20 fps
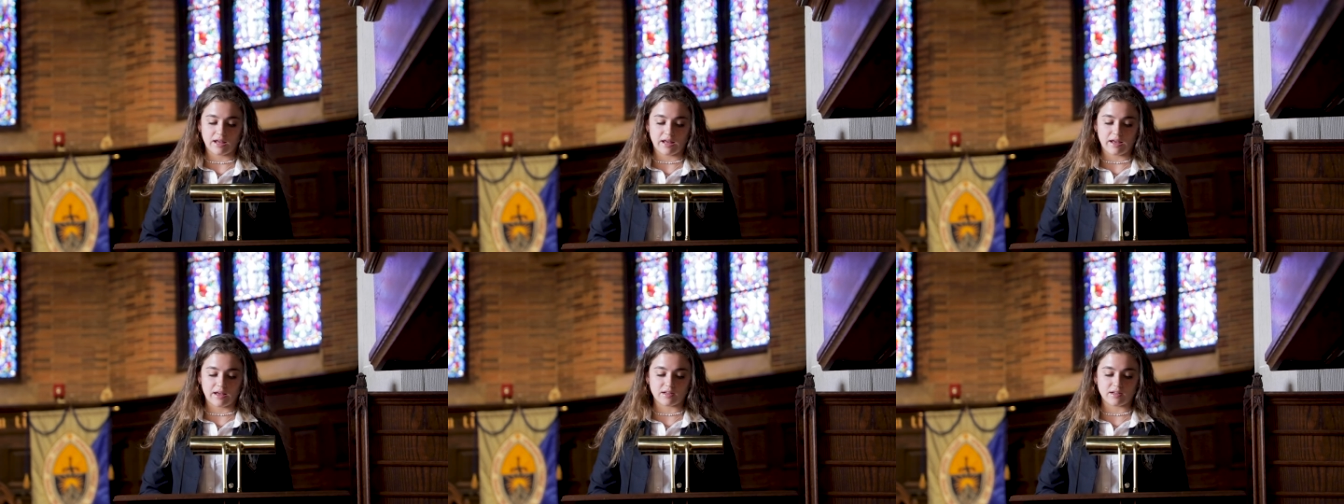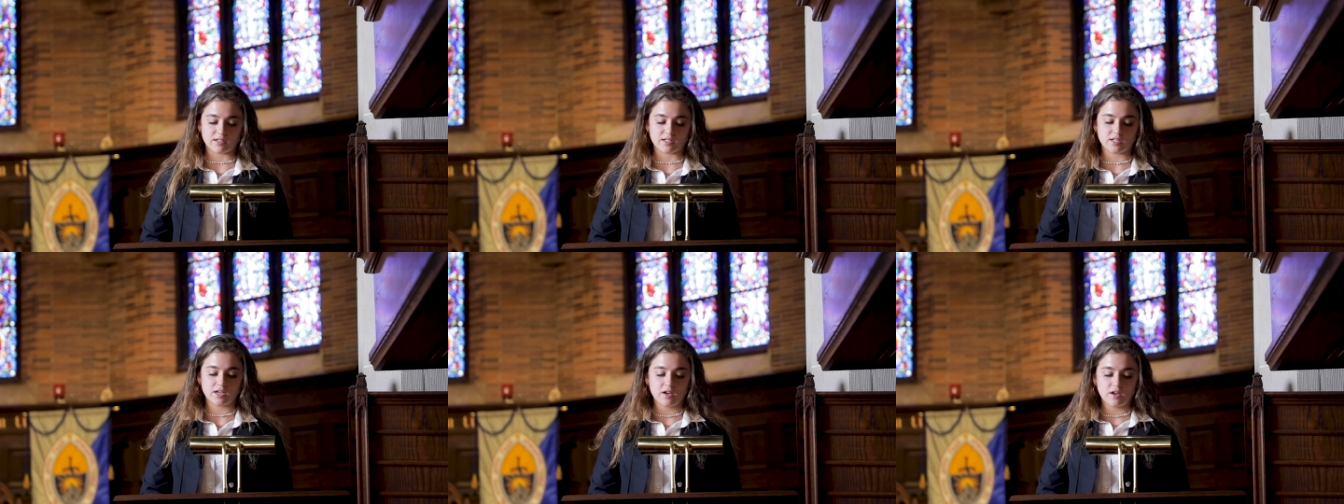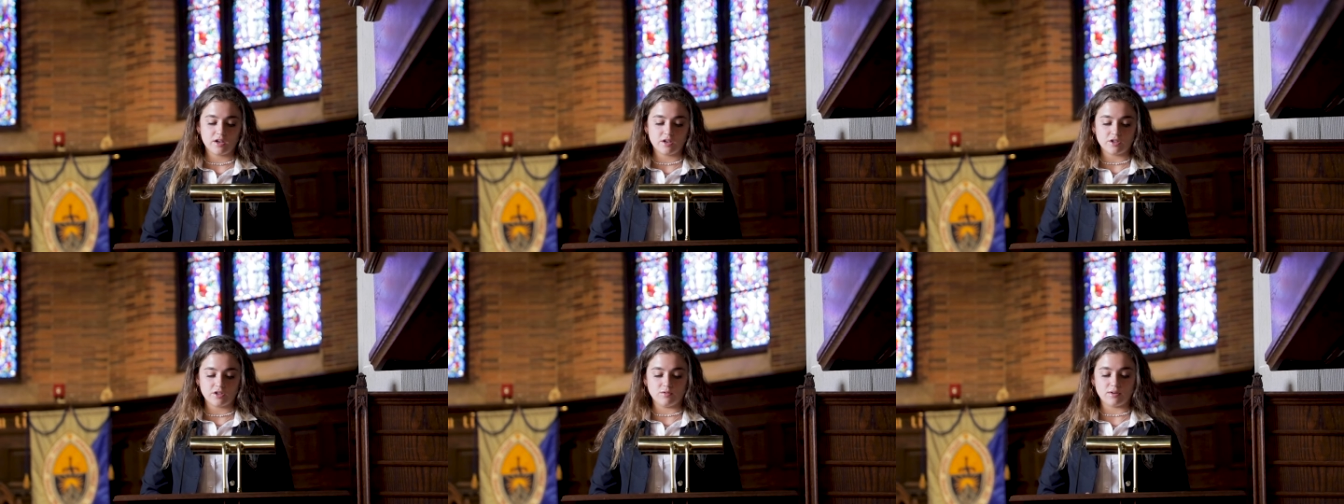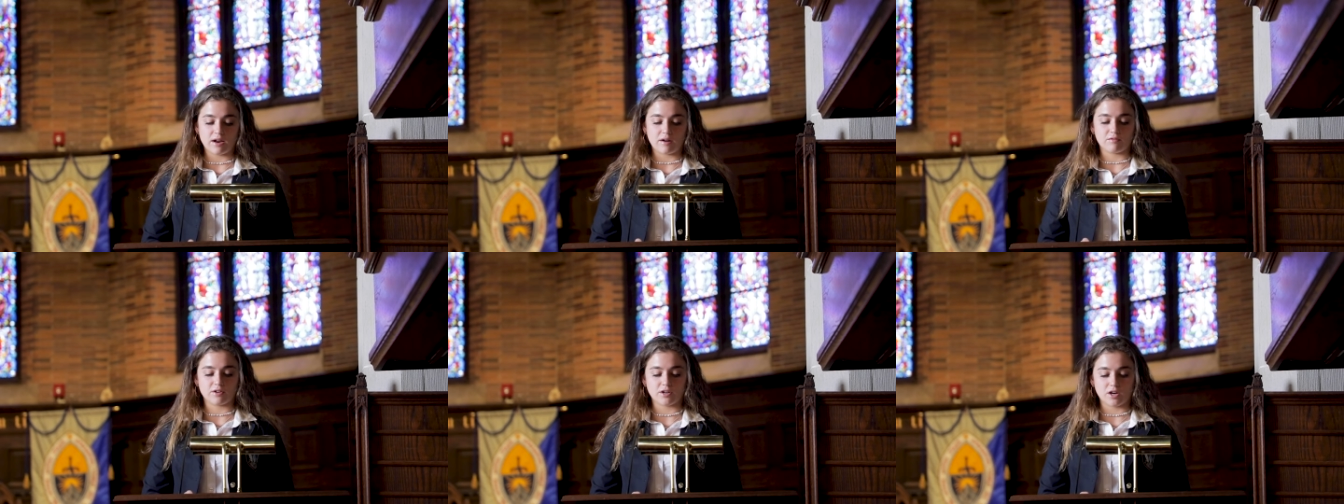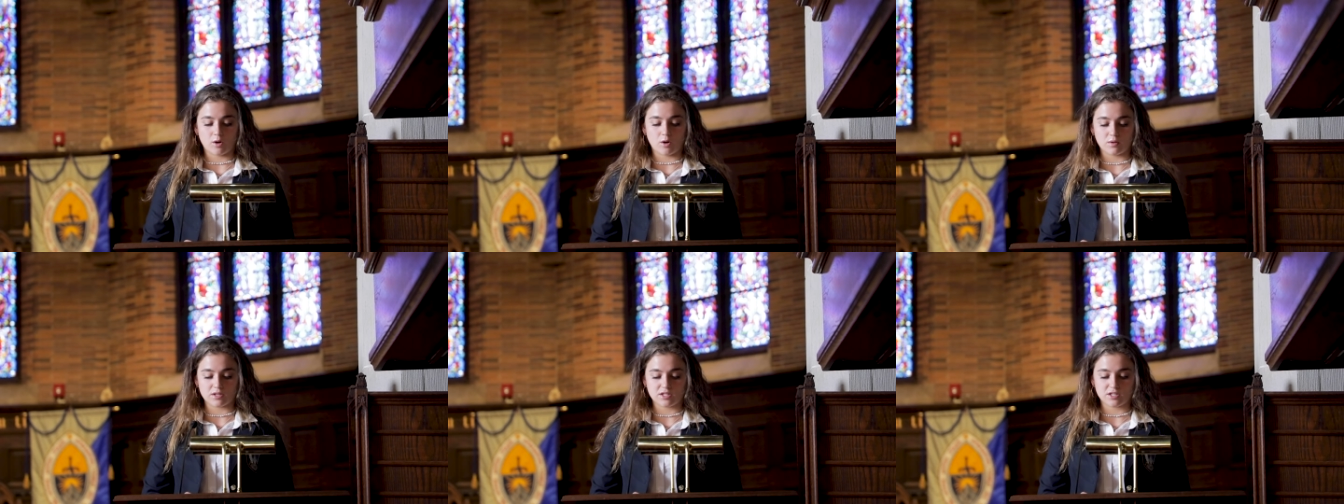and you never
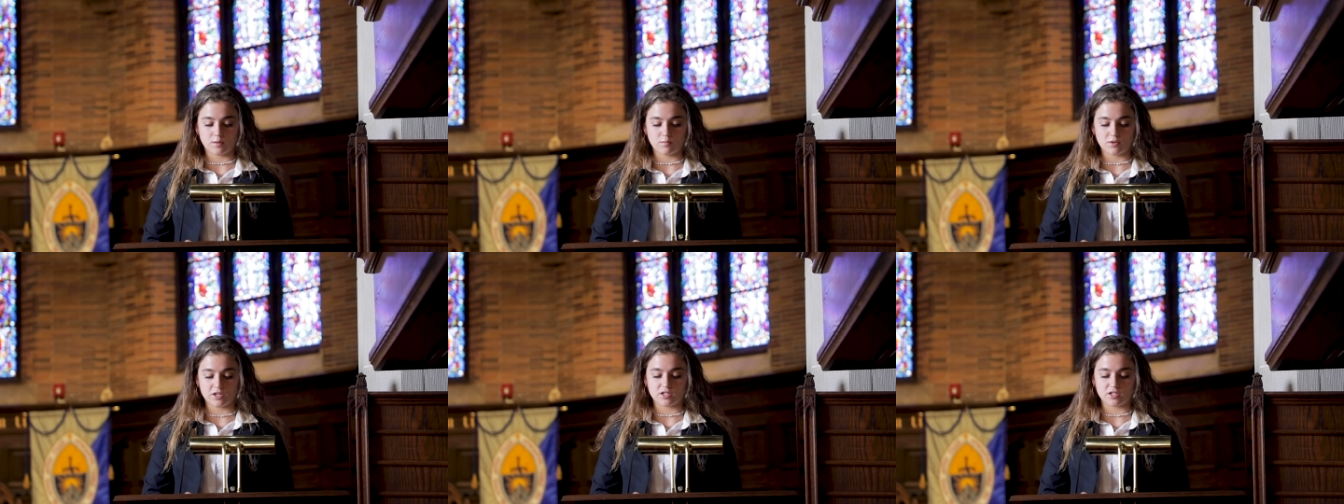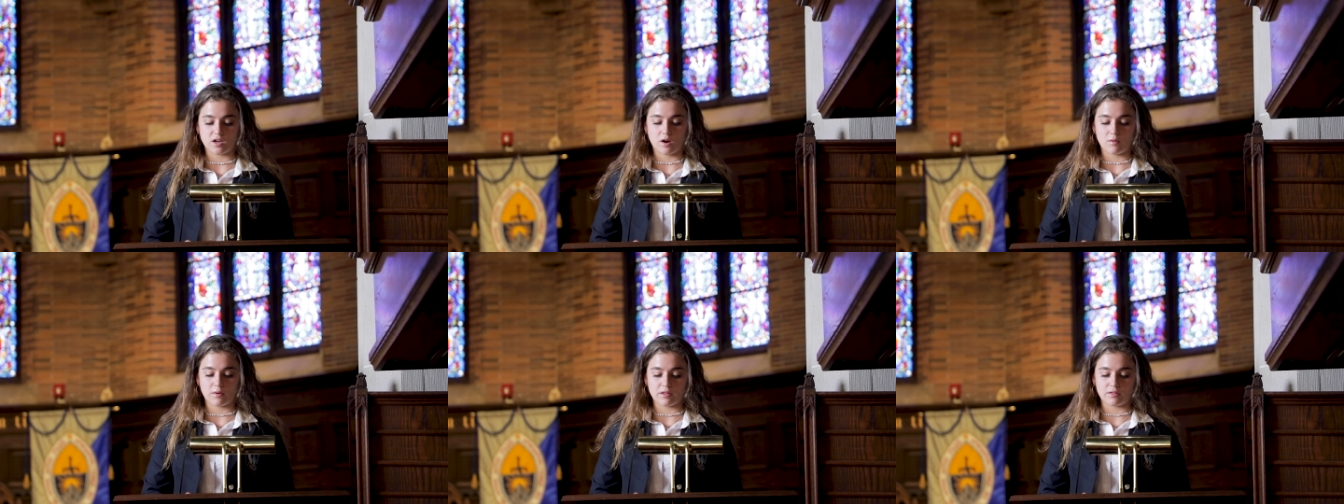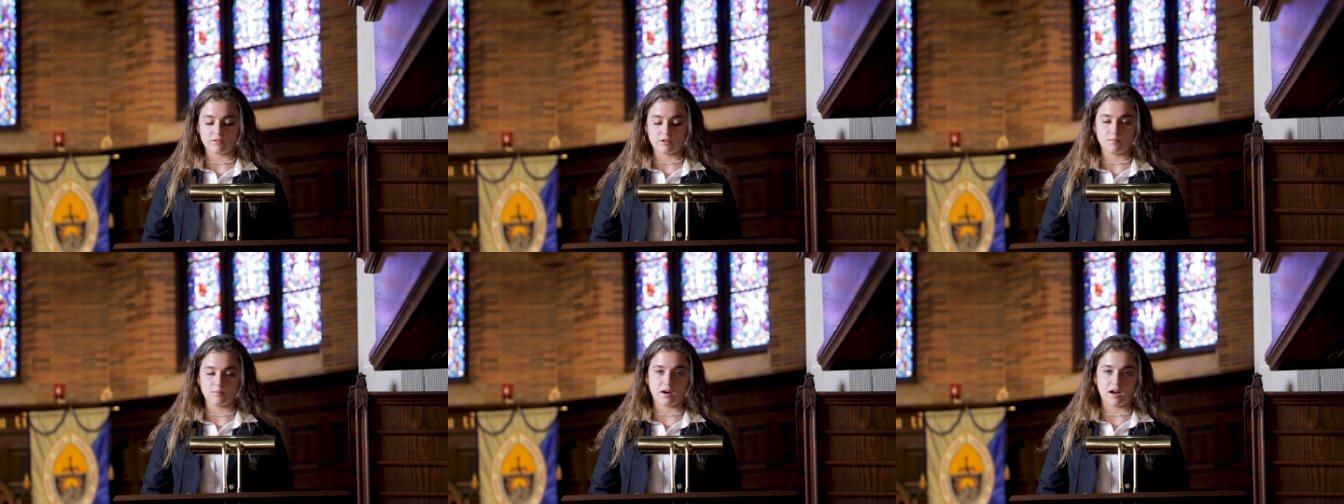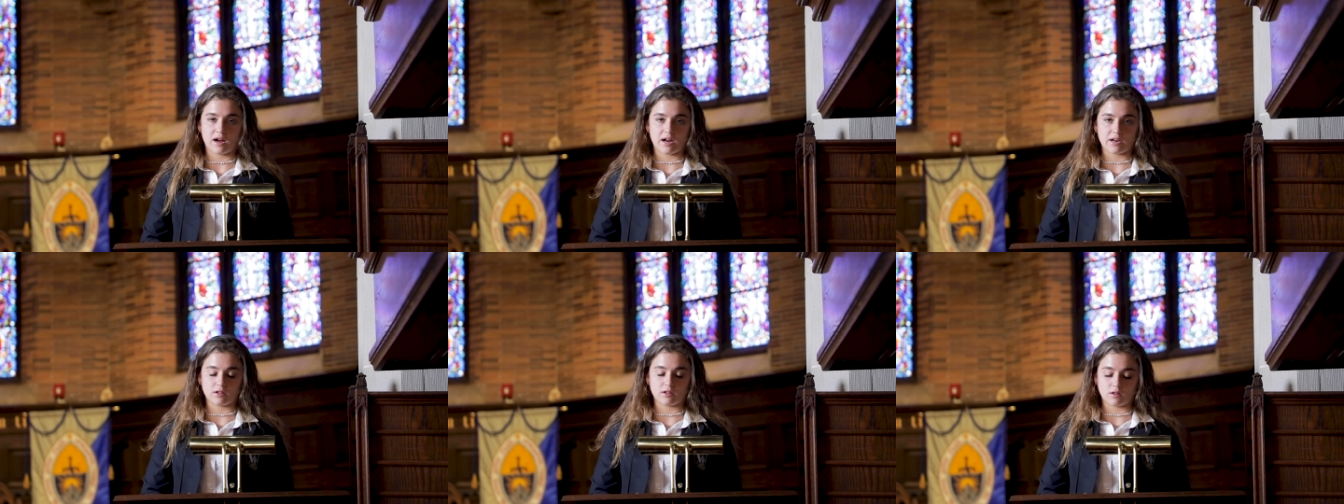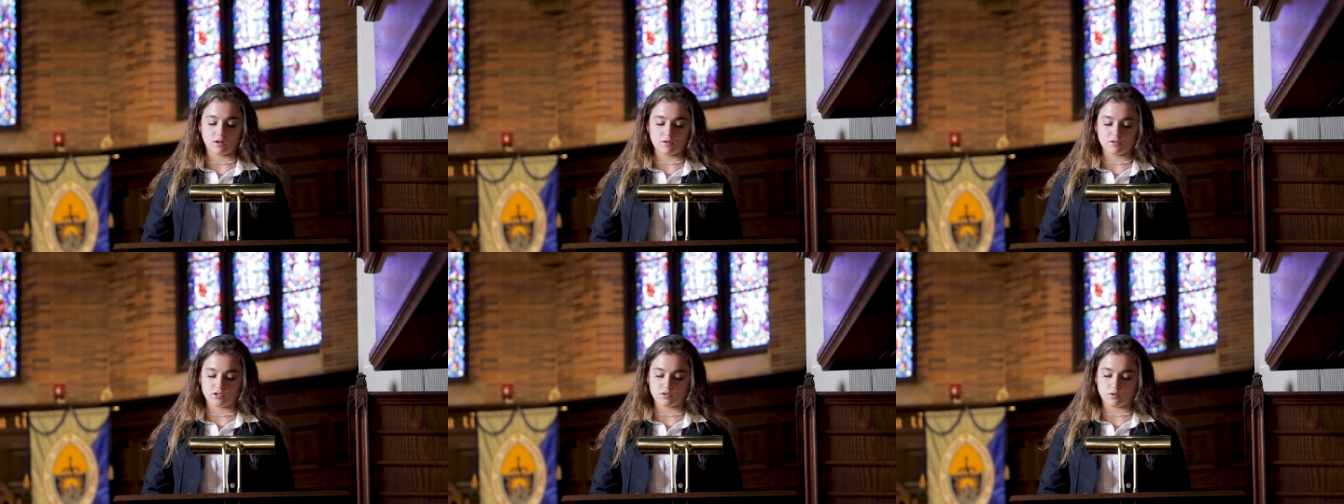know what someone is going through behind
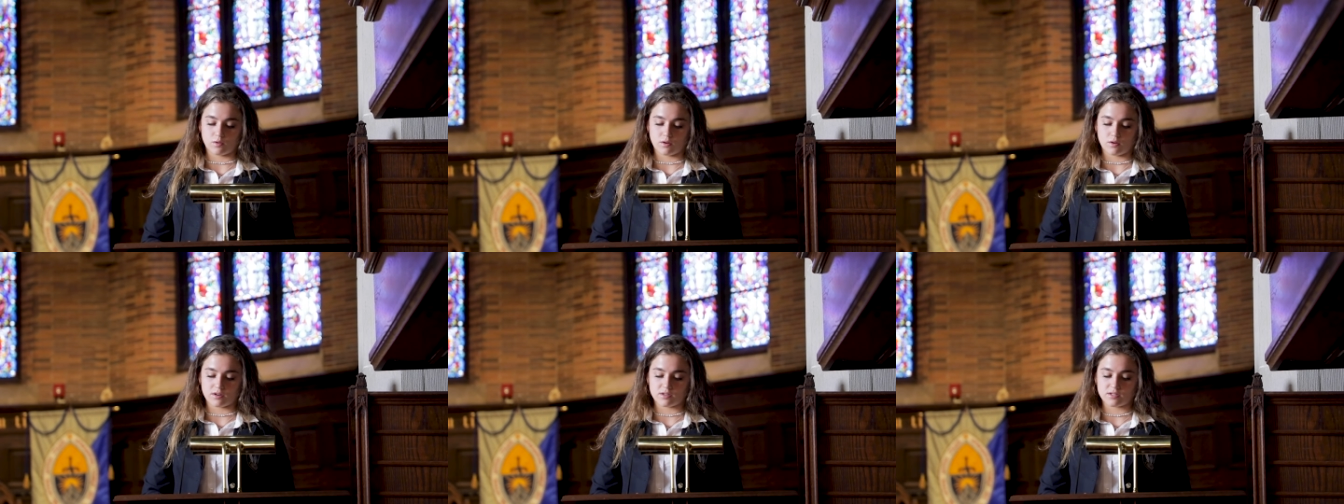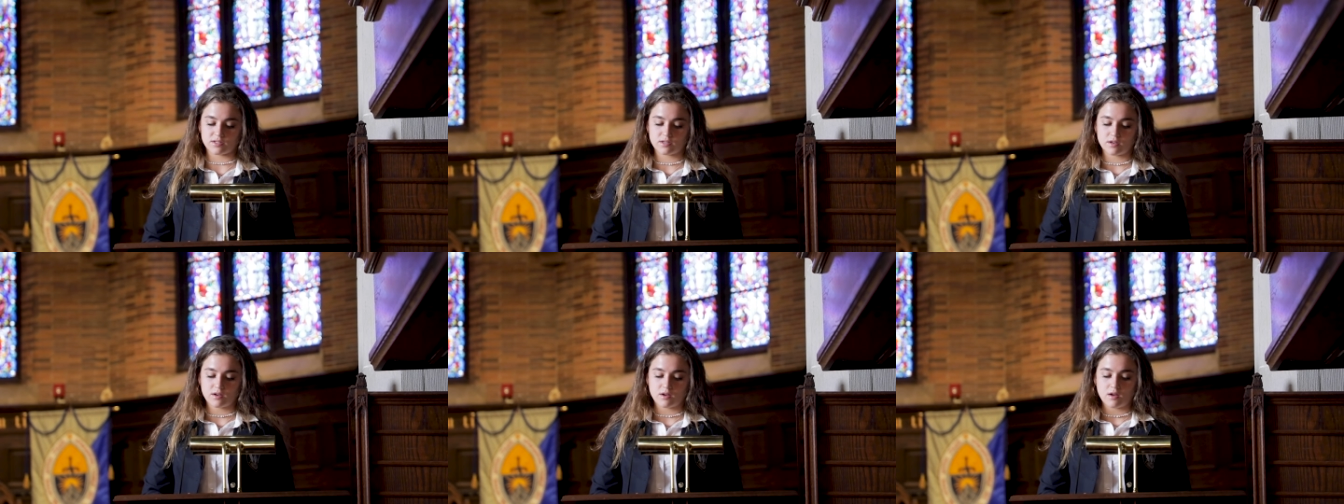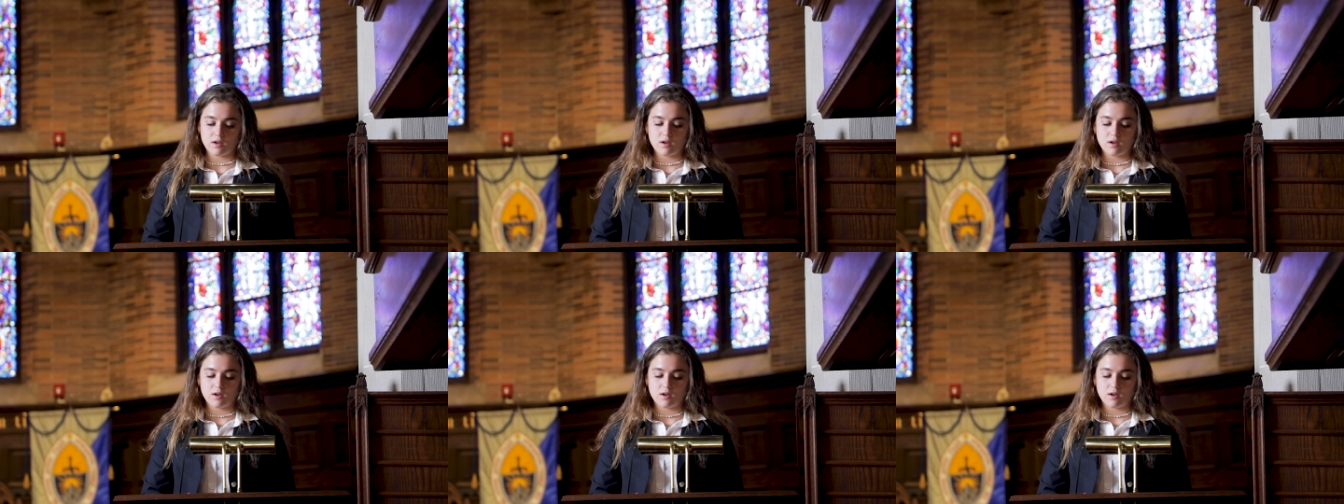closed doors.